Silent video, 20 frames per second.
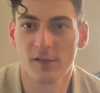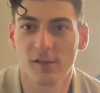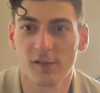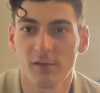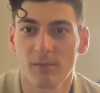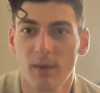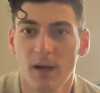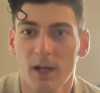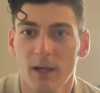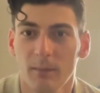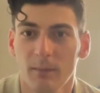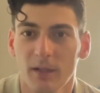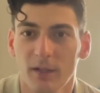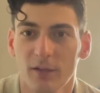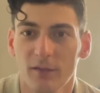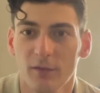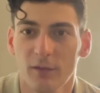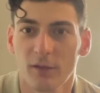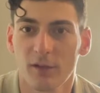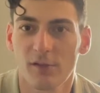this bottom piece
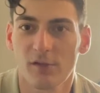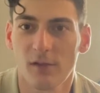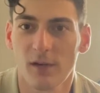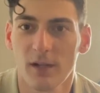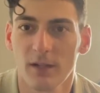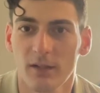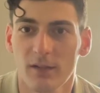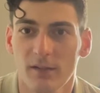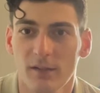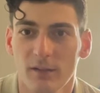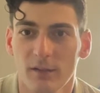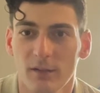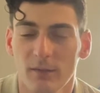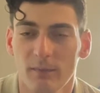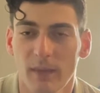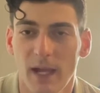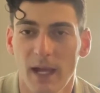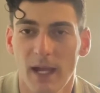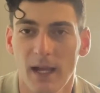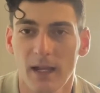first, right? Doesn't look
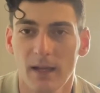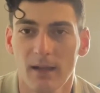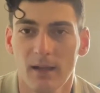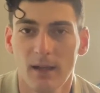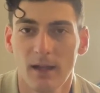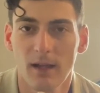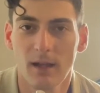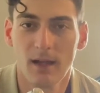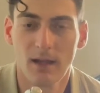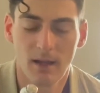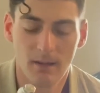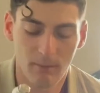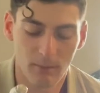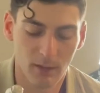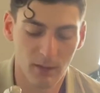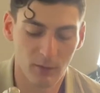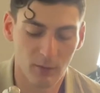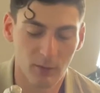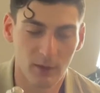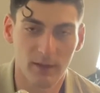bad, but
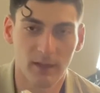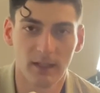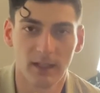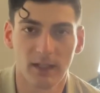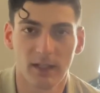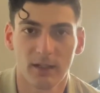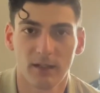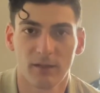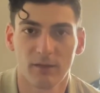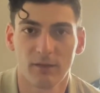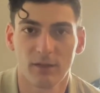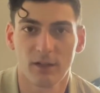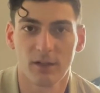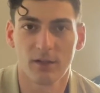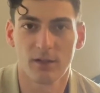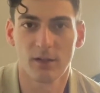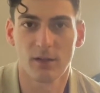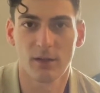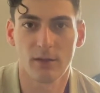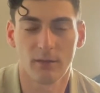in order to get it to fit
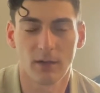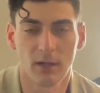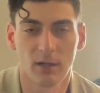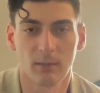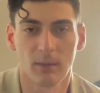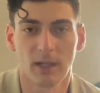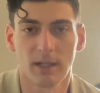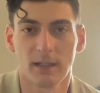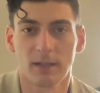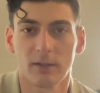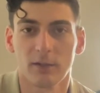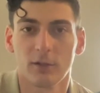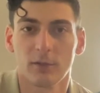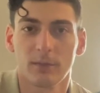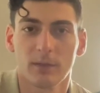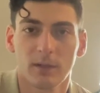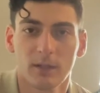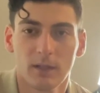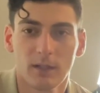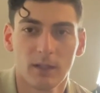into the throttle body loop,
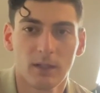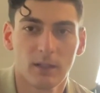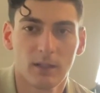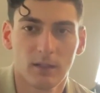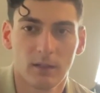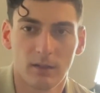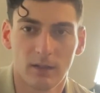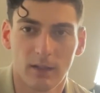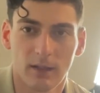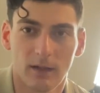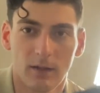look at